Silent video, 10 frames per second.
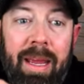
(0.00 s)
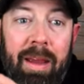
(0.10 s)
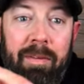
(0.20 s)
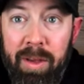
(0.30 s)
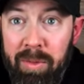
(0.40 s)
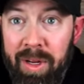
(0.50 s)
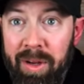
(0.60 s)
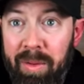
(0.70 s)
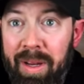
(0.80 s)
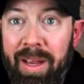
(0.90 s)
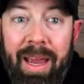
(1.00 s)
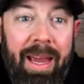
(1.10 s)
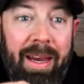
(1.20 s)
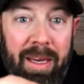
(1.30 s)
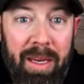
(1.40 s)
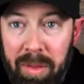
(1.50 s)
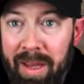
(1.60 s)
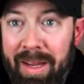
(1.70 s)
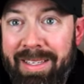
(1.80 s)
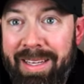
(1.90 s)
if you do and you
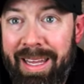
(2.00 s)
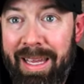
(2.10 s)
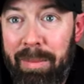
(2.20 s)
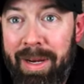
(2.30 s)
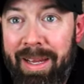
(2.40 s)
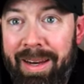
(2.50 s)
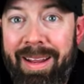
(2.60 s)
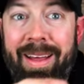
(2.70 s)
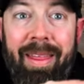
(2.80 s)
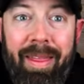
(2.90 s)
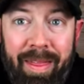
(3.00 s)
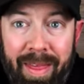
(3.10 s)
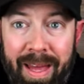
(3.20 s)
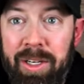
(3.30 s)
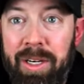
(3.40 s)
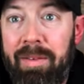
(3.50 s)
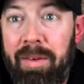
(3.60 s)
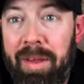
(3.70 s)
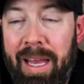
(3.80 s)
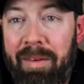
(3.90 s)
think it's going to get them to hit, that should give you
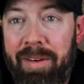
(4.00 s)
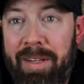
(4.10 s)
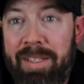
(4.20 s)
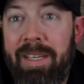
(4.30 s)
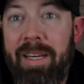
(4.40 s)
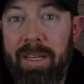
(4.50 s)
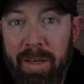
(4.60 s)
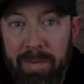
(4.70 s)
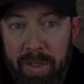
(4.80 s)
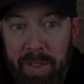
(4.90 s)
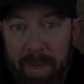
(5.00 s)
the confidence to fish it